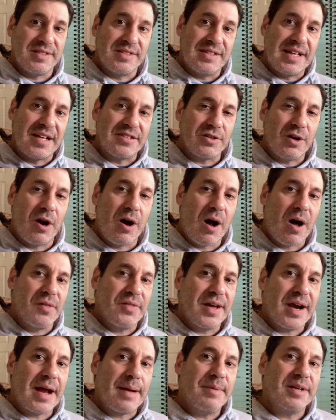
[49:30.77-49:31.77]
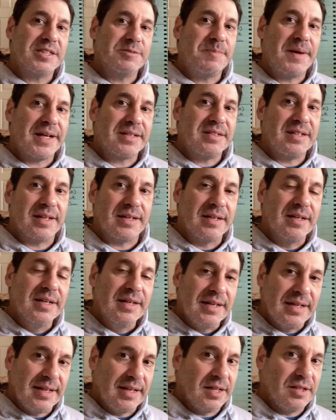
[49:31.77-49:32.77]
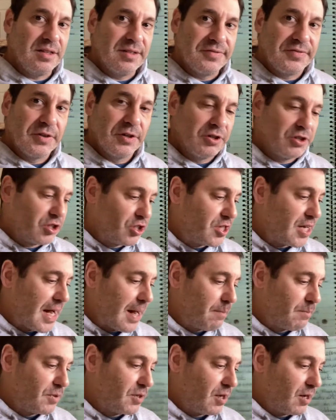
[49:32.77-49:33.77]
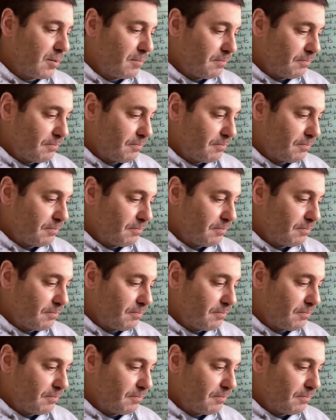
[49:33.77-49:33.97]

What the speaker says: That's all that I'm expecting in the first chapter.